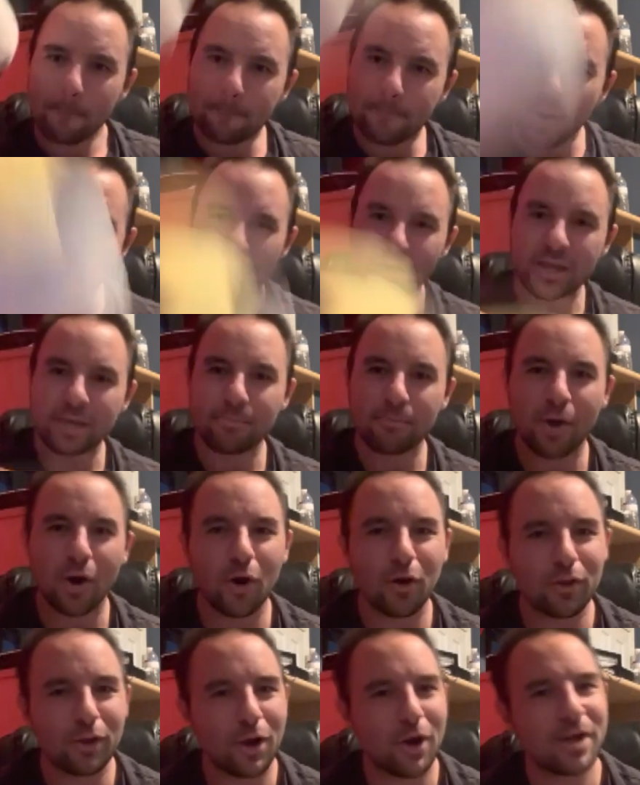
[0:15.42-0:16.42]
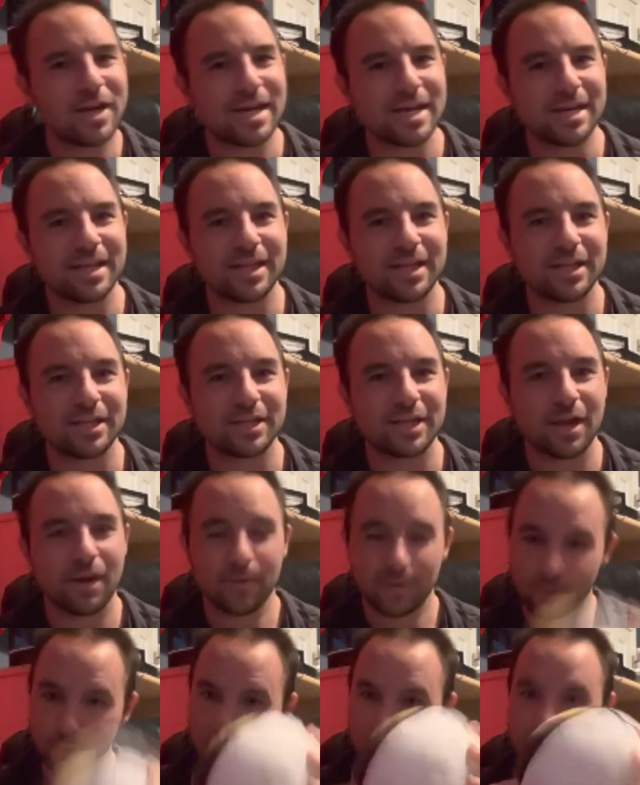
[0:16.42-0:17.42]
Pokeball on into this, shall
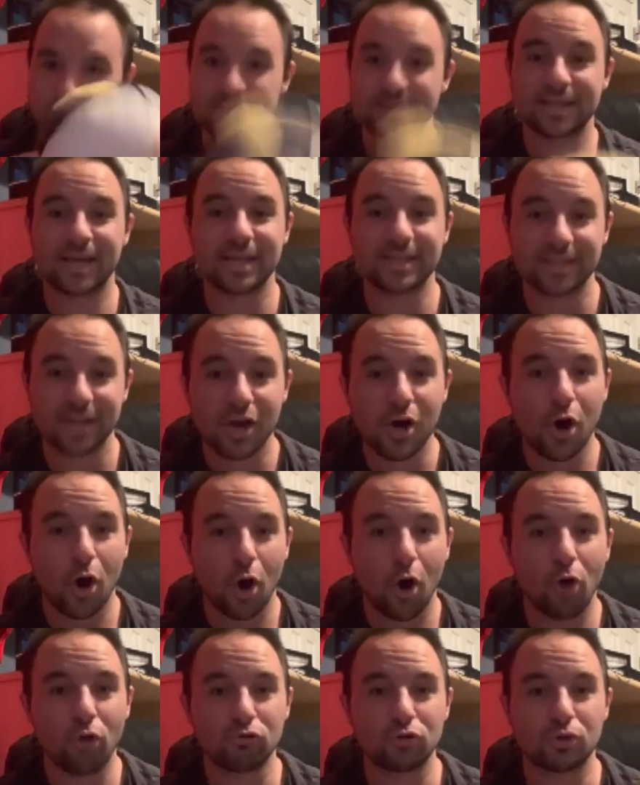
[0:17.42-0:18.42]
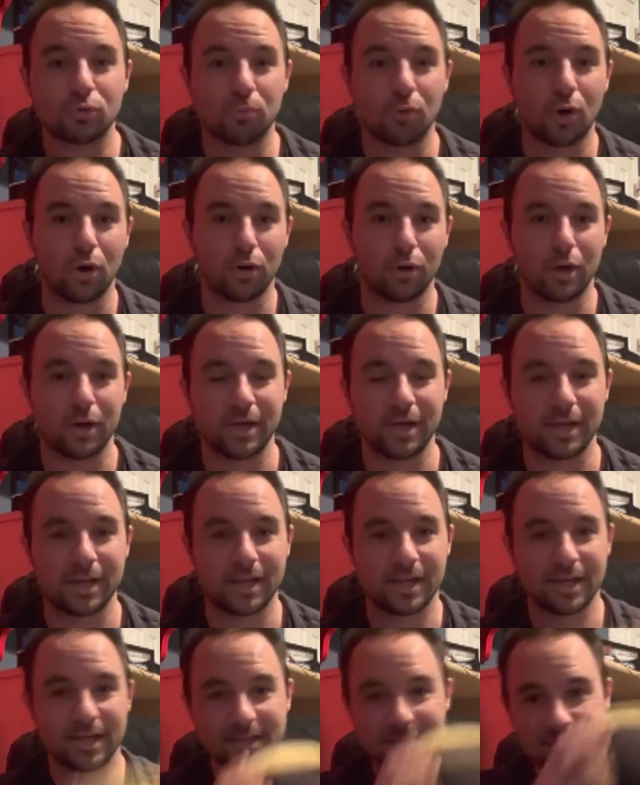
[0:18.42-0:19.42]
we? Or in this case, Ultra Ball on
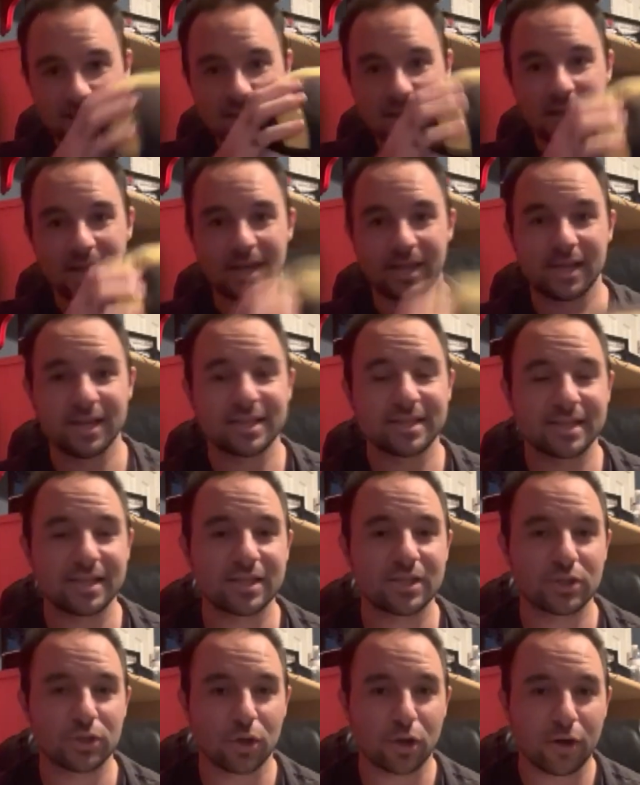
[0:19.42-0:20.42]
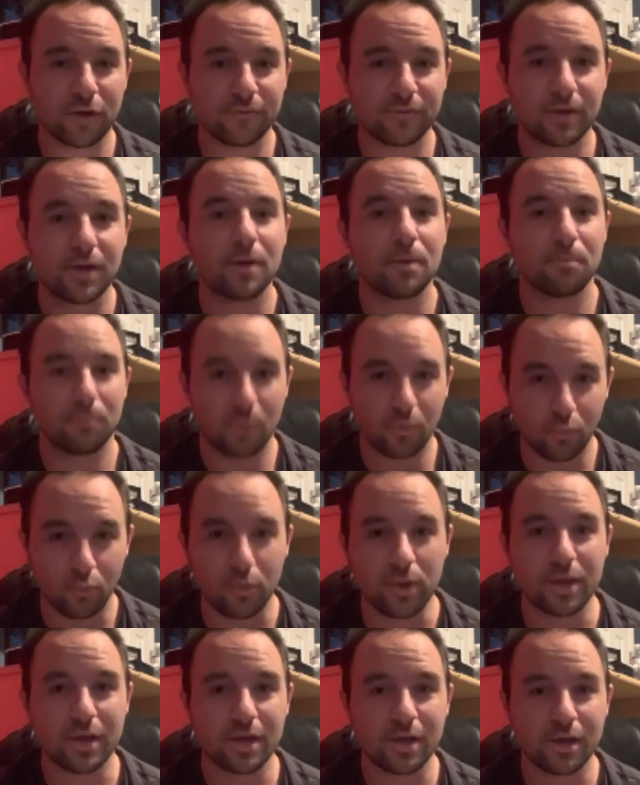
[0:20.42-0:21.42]
into this. And yes, it's soft, but
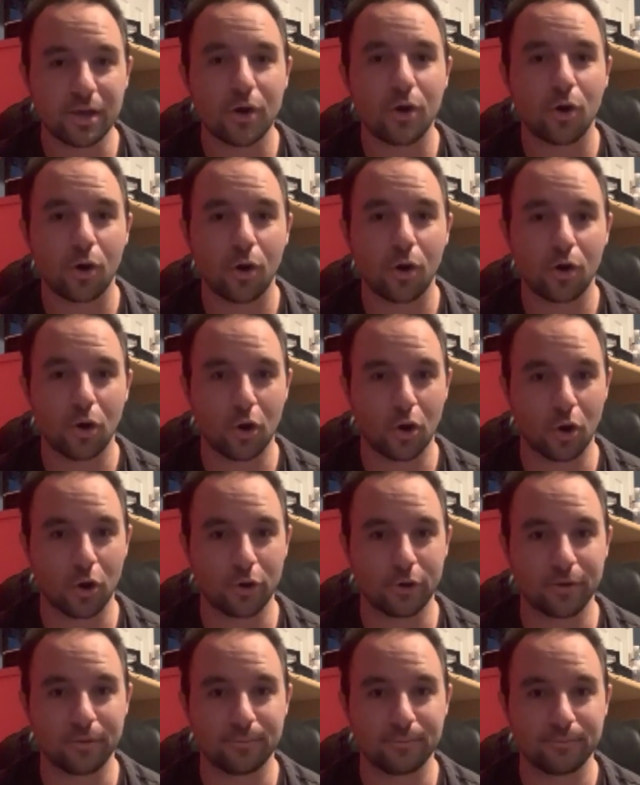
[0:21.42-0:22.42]
we are hard.